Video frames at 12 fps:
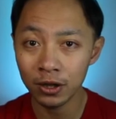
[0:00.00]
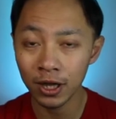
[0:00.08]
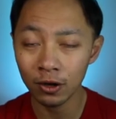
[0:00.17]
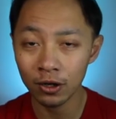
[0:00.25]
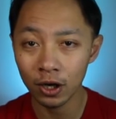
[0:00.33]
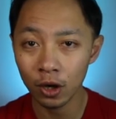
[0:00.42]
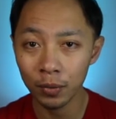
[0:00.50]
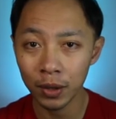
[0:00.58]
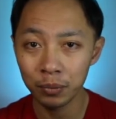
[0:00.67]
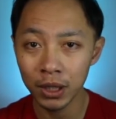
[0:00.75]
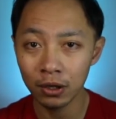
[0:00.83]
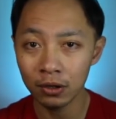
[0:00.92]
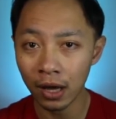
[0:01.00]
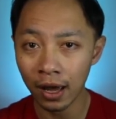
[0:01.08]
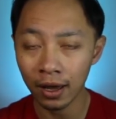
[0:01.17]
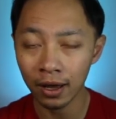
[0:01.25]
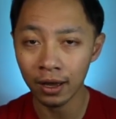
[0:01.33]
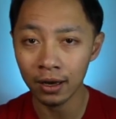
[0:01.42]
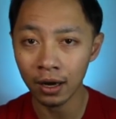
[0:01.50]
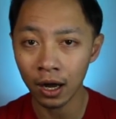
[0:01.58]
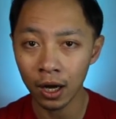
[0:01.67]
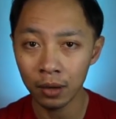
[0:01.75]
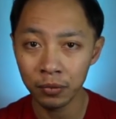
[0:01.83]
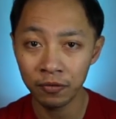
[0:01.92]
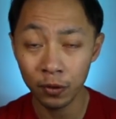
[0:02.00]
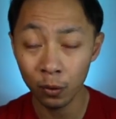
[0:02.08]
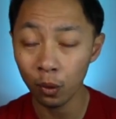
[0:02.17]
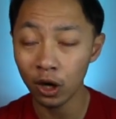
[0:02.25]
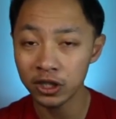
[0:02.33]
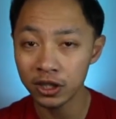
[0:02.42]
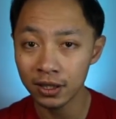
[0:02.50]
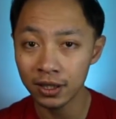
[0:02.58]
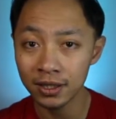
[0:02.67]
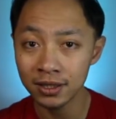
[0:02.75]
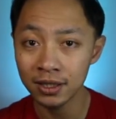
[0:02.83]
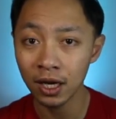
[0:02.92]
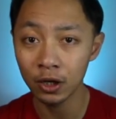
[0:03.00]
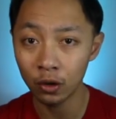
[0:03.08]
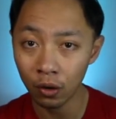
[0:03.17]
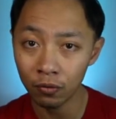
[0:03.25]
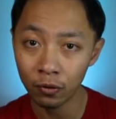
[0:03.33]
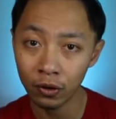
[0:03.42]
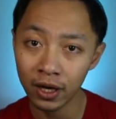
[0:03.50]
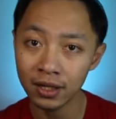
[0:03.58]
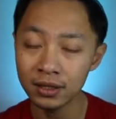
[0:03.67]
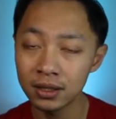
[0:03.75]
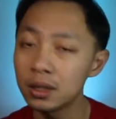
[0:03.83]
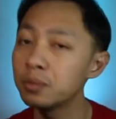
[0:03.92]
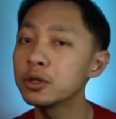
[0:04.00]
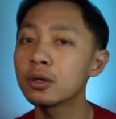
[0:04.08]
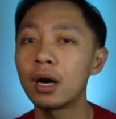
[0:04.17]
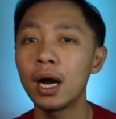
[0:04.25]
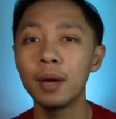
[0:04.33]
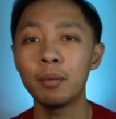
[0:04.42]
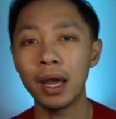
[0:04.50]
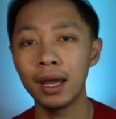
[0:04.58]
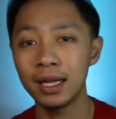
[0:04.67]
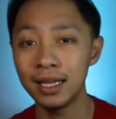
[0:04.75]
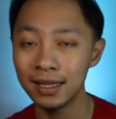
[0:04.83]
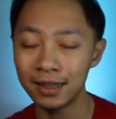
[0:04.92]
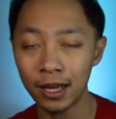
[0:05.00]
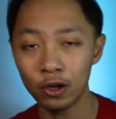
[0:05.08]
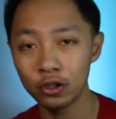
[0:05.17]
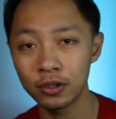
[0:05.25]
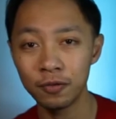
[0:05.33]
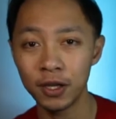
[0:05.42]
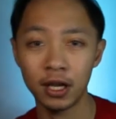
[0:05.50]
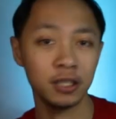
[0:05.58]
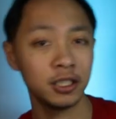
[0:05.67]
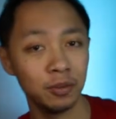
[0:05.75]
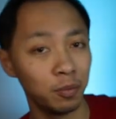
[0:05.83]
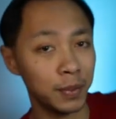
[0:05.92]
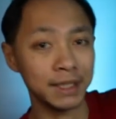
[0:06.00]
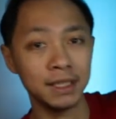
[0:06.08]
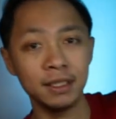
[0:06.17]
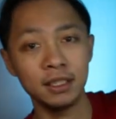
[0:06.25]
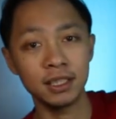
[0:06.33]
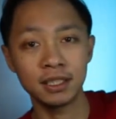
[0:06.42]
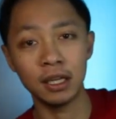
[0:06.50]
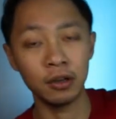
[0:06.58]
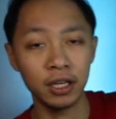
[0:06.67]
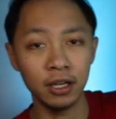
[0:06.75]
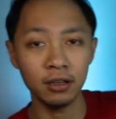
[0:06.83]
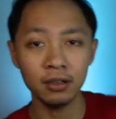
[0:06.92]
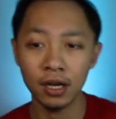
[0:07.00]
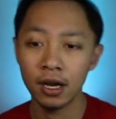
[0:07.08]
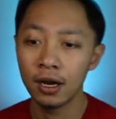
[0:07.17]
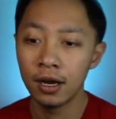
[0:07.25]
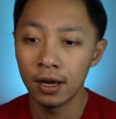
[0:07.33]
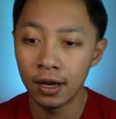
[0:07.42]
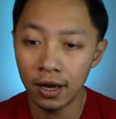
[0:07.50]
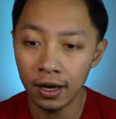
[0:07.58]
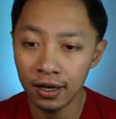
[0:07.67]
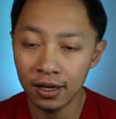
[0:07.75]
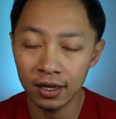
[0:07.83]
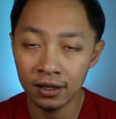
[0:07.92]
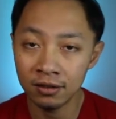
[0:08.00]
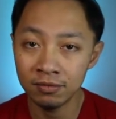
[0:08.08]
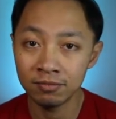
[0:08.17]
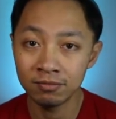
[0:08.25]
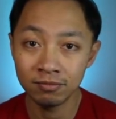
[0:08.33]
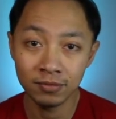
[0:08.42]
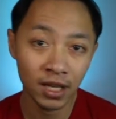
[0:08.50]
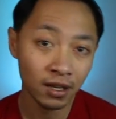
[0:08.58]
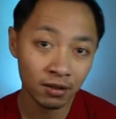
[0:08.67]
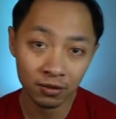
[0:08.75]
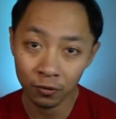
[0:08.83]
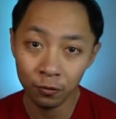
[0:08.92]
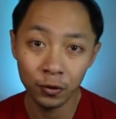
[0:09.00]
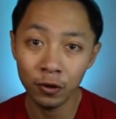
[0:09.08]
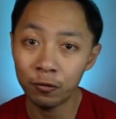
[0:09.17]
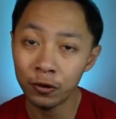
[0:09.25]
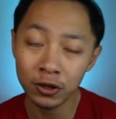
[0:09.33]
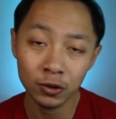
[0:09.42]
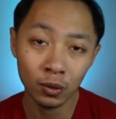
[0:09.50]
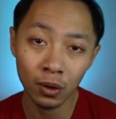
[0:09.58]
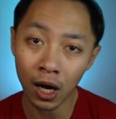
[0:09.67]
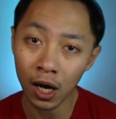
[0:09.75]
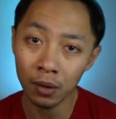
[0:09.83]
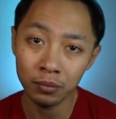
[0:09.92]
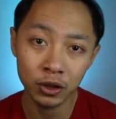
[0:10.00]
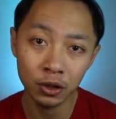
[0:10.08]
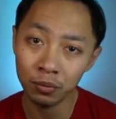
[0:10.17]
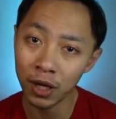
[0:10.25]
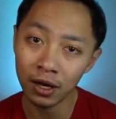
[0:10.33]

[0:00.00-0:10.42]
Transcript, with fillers: on the comment below. And um, if you're watching this, uh, don't forget to subscribe and hit that notification button just down here. And, yeah, feel free to um, shoot me any